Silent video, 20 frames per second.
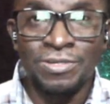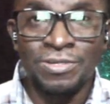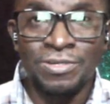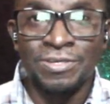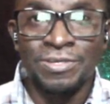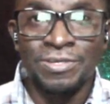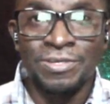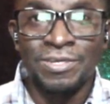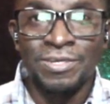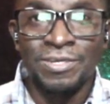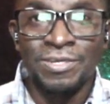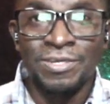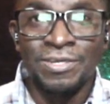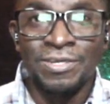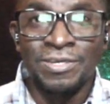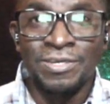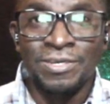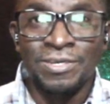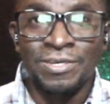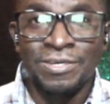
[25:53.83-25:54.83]

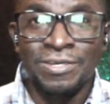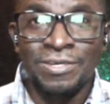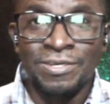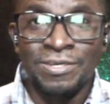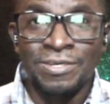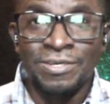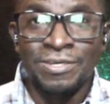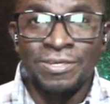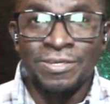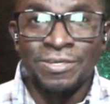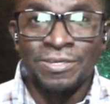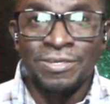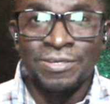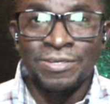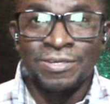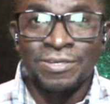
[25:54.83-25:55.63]
No one is speaking in this clip.